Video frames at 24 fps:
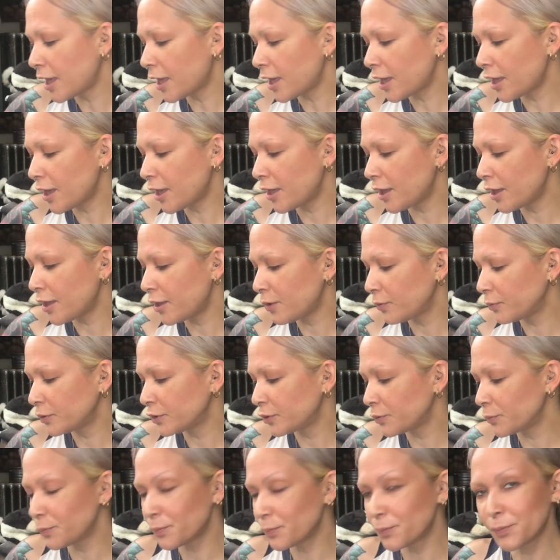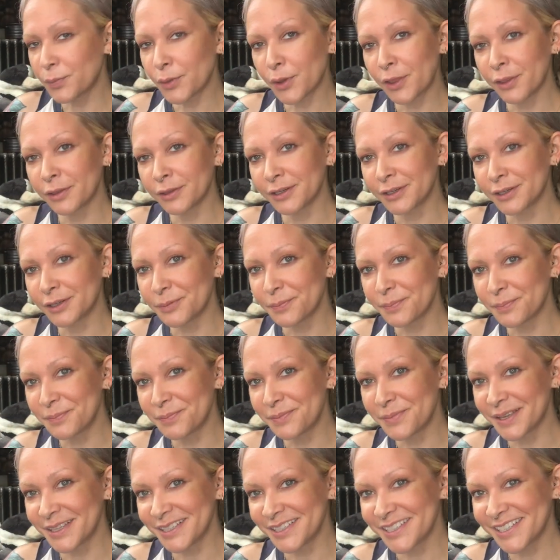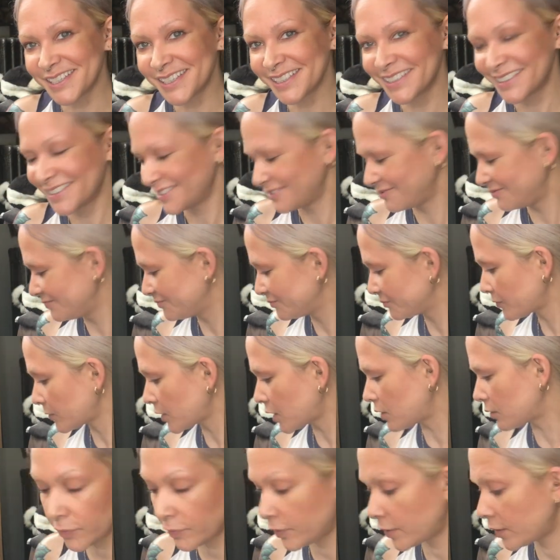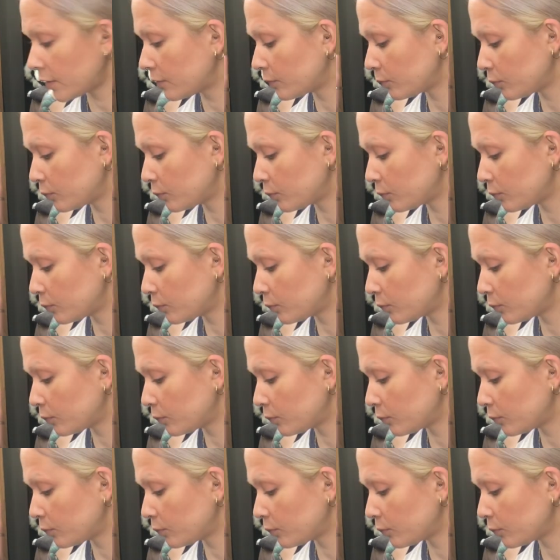Uh, when you're balling on a budget. Did that